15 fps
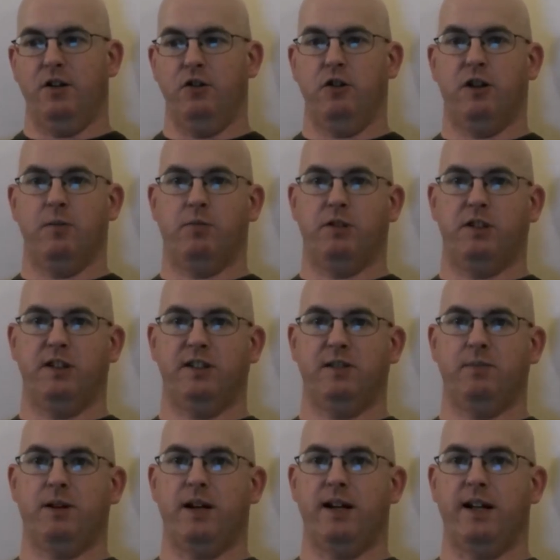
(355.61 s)
You can
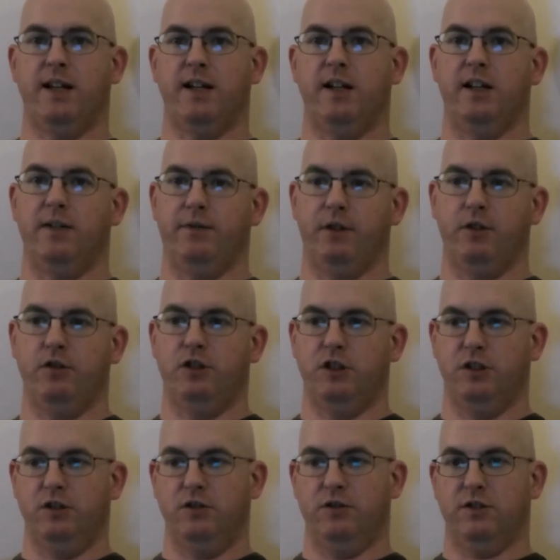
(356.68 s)
participate in it if you
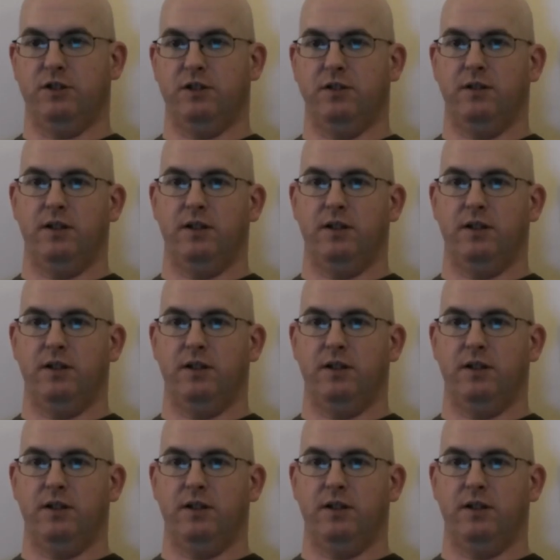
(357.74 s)
choose.